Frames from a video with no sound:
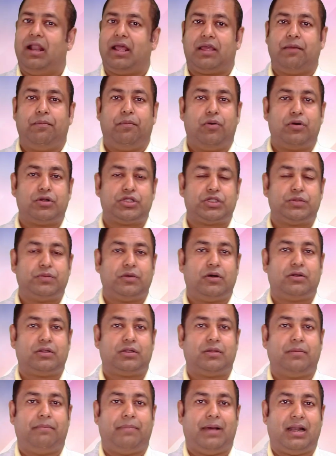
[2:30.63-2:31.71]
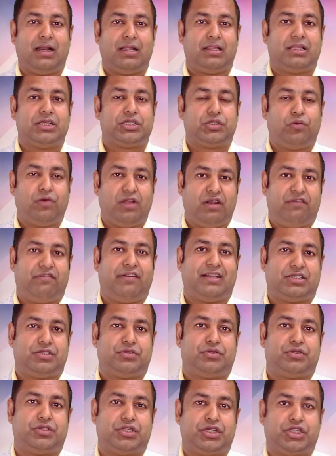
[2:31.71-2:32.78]
like a Portsmouth Bangladesh
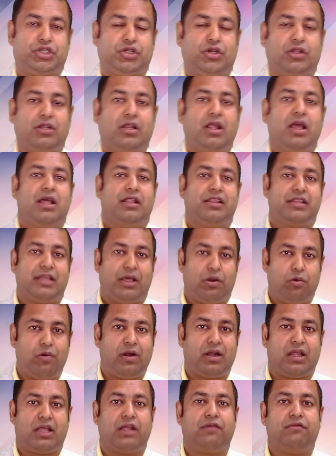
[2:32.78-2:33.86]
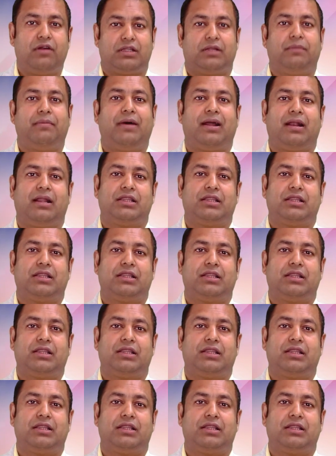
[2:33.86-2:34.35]
Welfare Association. They are working for the